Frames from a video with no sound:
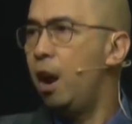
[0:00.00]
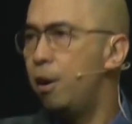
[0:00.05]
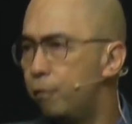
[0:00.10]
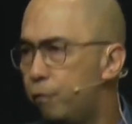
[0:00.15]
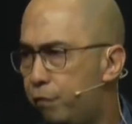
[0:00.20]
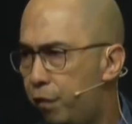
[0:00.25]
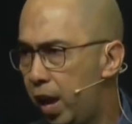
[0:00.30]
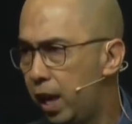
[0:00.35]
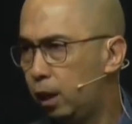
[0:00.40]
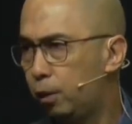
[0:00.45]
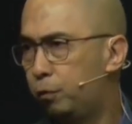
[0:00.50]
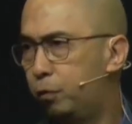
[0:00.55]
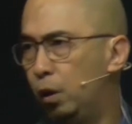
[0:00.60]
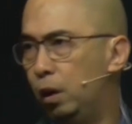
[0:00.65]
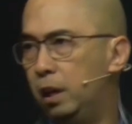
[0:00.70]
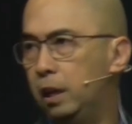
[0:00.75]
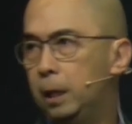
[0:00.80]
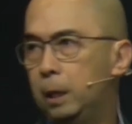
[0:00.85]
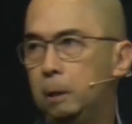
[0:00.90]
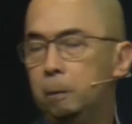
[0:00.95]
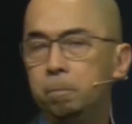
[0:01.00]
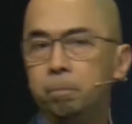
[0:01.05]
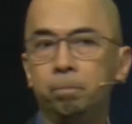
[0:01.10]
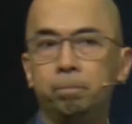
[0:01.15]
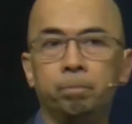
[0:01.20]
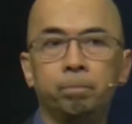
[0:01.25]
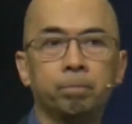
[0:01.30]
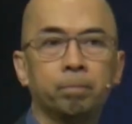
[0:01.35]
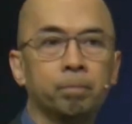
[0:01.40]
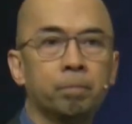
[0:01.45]
and faithfully.
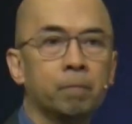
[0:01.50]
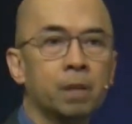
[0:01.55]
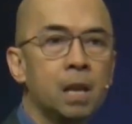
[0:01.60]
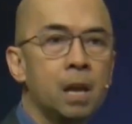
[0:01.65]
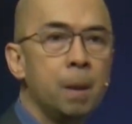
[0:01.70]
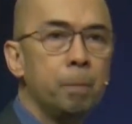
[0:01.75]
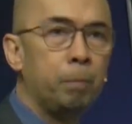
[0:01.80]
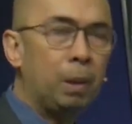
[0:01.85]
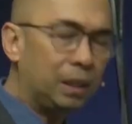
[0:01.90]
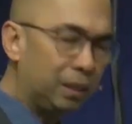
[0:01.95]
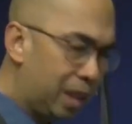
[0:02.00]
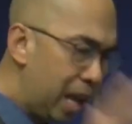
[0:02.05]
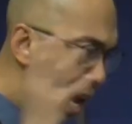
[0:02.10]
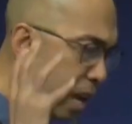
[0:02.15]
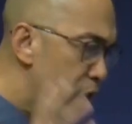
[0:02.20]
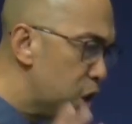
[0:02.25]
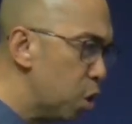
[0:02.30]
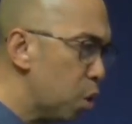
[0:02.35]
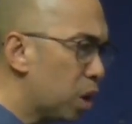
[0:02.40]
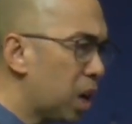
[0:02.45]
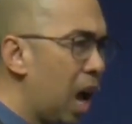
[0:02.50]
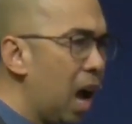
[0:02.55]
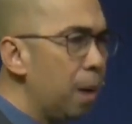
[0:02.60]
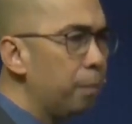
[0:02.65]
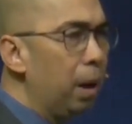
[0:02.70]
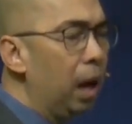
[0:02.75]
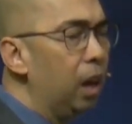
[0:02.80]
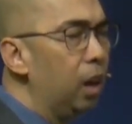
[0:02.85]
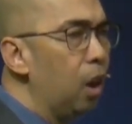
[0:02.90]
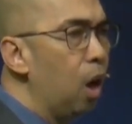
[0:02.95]
But then you
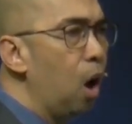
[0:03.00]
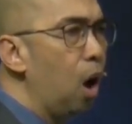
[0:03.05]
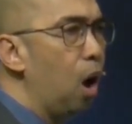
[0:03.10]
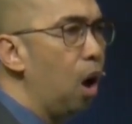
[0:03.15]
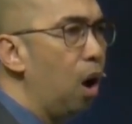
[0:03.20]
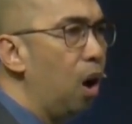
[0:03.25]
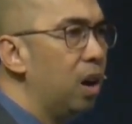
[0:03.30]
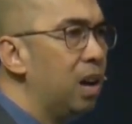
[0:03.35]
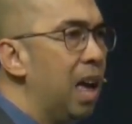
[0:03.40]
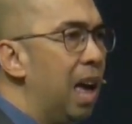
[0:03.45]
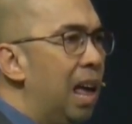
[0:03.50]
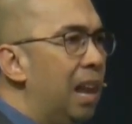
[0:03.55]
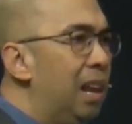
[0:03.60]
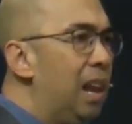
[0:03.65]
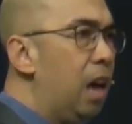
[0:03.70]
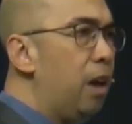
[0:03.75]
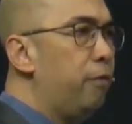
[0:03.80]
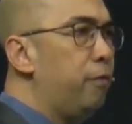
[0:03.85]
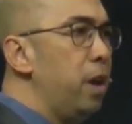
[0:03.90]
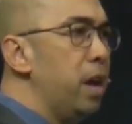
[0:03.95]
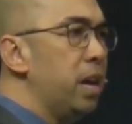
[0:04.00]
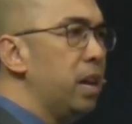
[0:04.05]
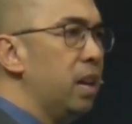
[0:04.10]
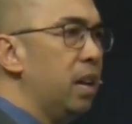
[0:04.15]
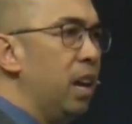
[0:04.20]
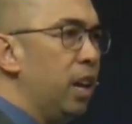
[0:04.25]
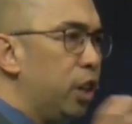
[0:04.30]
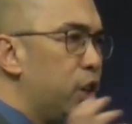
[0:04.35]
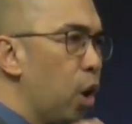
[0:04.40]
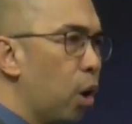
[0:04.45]
come along
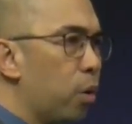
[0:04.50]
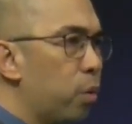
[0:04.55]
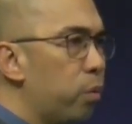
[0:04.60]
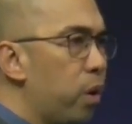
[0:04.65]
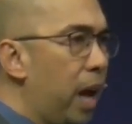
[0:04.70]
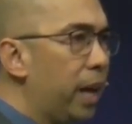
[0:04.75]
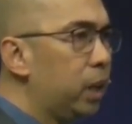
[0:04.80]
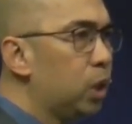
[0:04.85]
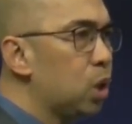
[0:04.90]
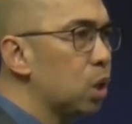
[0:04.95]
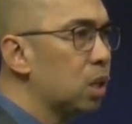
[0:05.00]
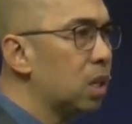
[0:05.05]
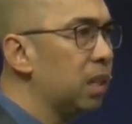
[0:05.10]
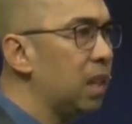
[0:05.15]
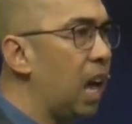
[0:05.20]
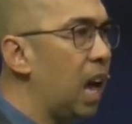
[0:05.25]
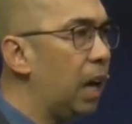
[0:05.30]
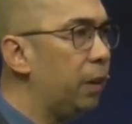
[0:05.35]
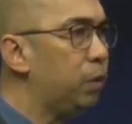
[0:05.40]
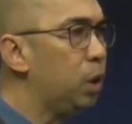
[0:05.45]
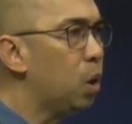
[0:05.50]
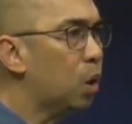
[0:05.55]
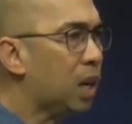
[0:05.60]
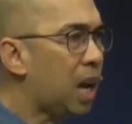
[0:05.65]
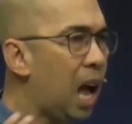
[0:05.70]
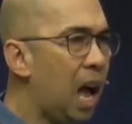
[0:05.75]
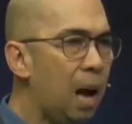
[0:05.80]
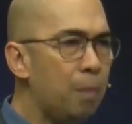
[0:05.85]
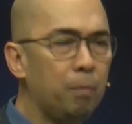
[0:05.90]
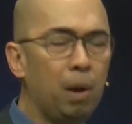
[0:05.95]
living your righteous life. You
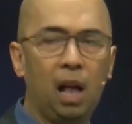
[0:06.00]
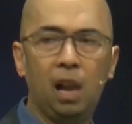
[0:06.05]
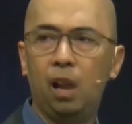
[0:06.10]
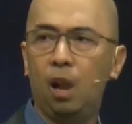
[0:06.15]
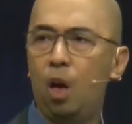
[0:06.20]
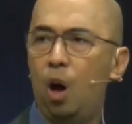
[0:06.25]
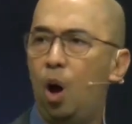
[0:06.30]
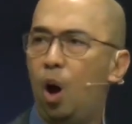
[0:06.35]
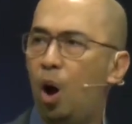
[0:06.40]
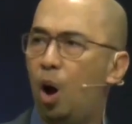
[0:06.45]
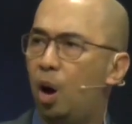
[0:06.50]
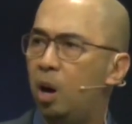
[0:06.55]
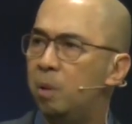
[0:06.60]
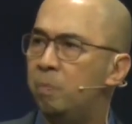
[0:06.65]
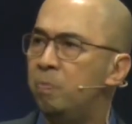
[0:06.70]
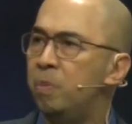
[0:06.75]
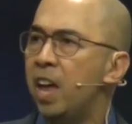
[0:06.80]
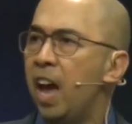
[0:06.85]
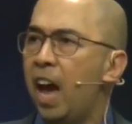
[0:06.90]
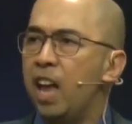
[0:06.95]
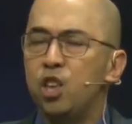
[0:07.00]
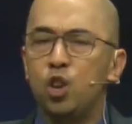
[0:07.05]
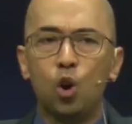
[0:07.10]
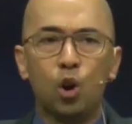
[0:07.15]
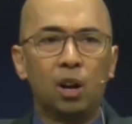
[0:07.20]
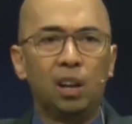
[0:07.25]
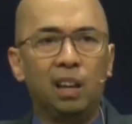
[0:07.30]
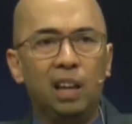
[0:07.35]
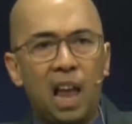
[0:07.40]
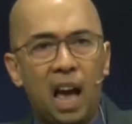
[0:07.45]
come along and
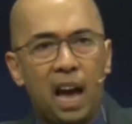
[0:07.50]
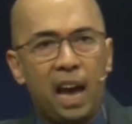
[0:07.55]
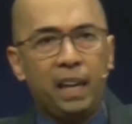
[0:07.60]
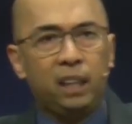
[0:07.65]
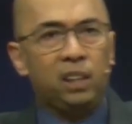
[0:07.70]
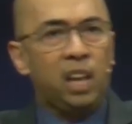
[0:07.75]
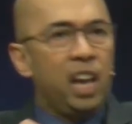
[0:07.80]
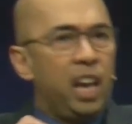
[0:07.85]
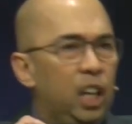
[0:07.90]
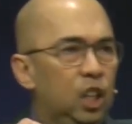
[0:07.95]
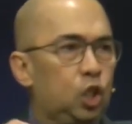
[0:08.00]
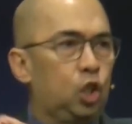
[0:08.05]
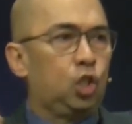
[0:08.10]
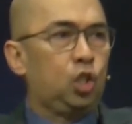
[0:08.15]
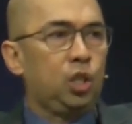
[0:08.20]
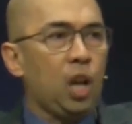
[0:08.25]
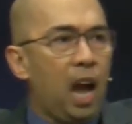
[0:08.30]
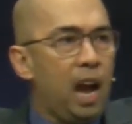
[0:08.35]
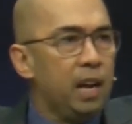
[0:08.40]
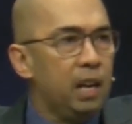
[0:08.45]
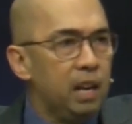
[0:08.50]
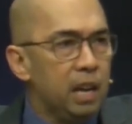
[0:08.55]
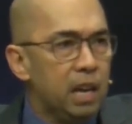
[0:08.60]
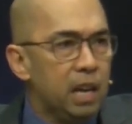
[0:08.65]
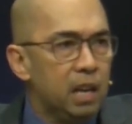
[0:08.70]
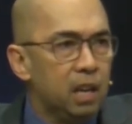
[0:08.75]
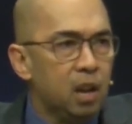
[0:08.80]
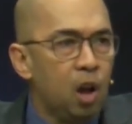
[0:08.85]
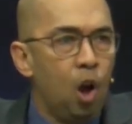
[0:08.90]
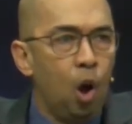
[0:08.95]
your light is
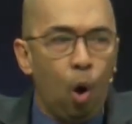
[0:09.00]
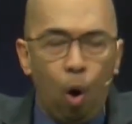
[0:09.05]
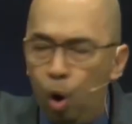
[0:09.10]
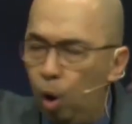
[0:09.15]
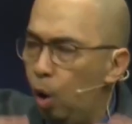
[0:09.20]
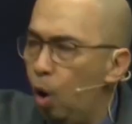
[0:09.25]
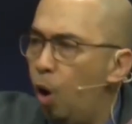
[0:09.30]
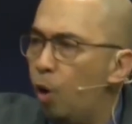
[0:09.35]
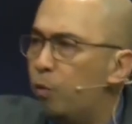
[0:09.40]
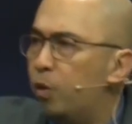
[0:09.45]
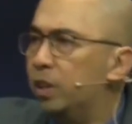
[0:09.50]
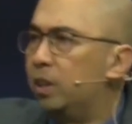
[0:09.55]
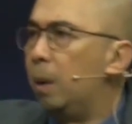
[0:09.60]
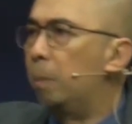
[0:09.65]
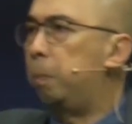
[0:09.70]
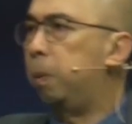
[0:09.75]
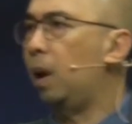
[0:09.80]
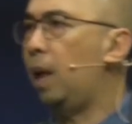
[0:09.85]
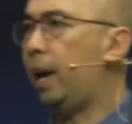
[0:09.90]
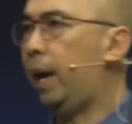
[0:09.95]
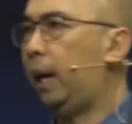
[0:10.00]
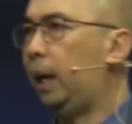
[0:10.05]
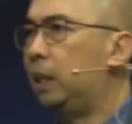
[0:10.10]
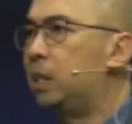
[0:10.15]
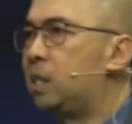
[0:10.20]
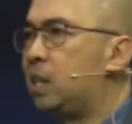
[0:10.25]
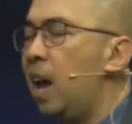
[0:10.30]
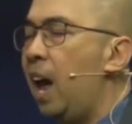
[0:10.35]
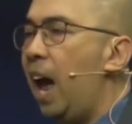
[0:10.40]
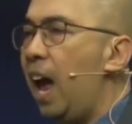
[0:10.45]
shining all over the
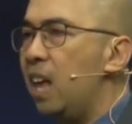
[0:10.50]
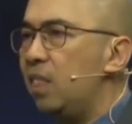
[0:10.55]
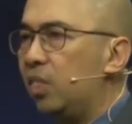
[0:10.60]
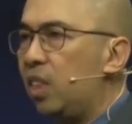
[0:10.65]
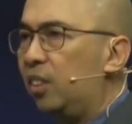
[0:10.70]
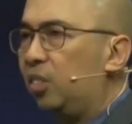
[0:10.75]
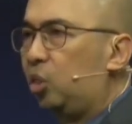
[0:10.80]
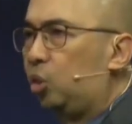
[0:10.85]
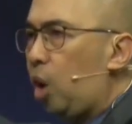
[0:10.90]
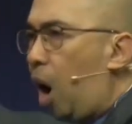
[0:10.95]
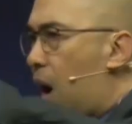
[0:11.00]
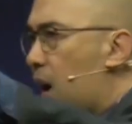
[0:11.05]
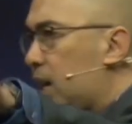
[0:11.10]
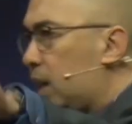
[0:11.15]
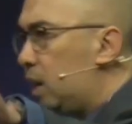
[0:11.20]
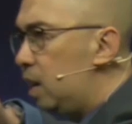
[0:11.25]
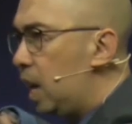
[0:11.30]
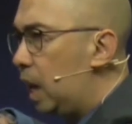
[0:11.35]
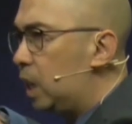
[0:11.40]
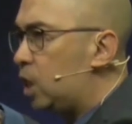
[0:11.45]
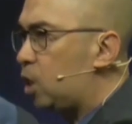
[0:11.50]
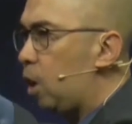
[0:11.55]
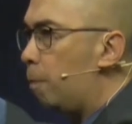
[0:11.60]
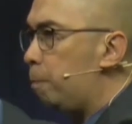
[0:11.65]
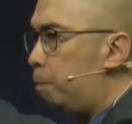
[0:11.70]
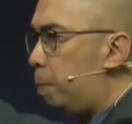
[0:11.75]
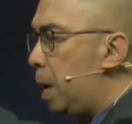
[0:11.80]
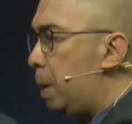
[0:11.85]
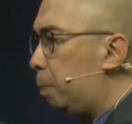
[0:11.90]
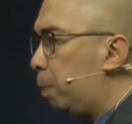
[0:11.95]
place, and the darkness
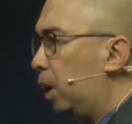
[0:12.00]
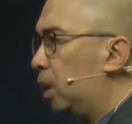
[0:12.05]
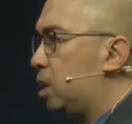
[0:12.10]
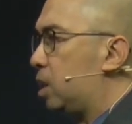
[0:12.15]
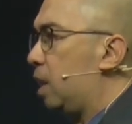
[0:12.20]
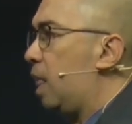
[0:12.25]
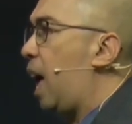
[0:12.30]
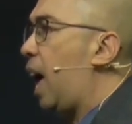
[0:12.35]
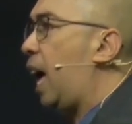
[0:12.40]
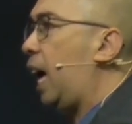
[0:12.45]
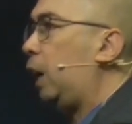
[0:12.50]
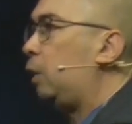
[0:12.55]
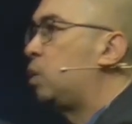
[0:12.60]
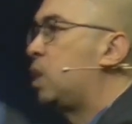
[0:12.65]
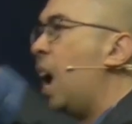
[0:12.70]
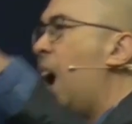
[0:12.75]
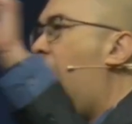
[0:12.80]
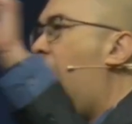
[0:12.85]
of people's lives